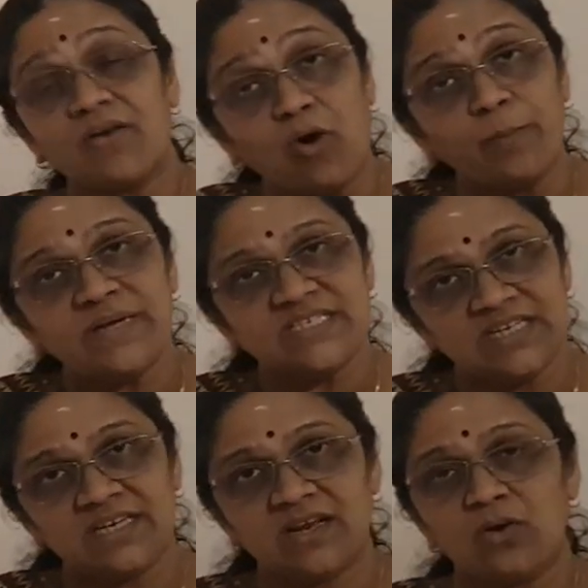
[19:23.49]
raw
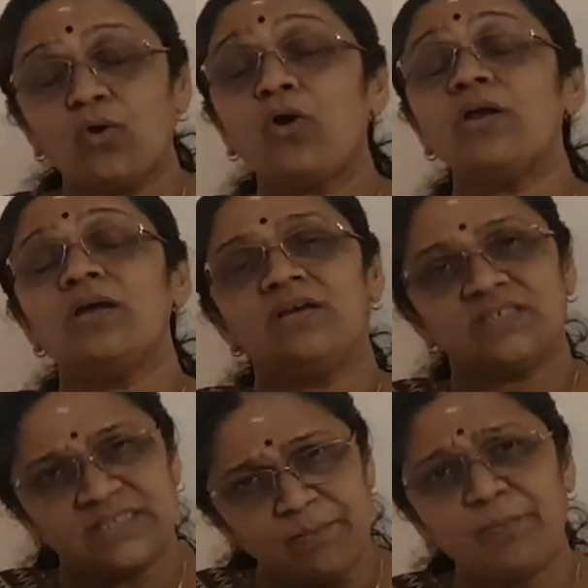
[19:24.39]
material,
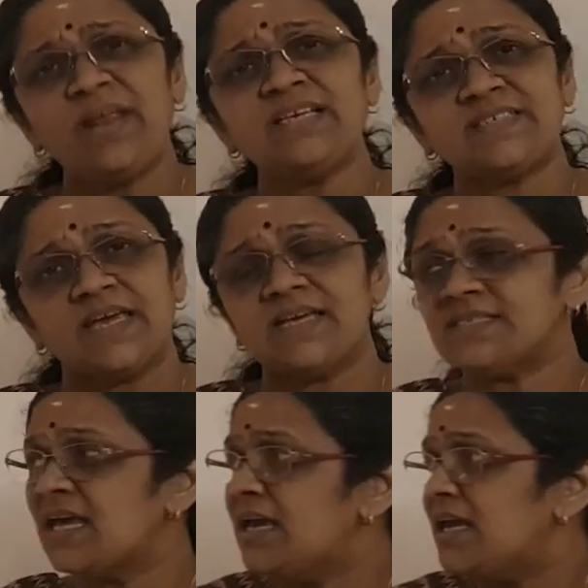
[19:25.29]
or simply says